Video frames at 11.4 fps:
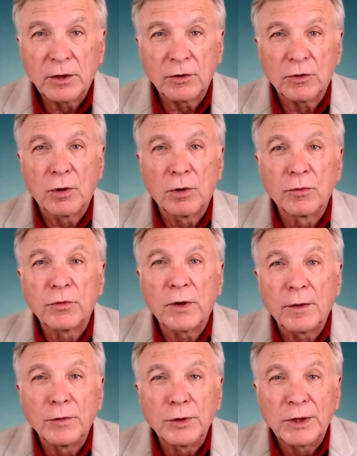the tone
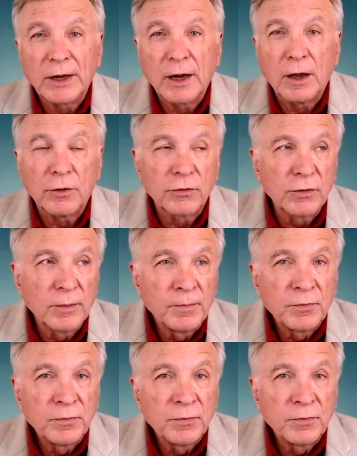for everything else.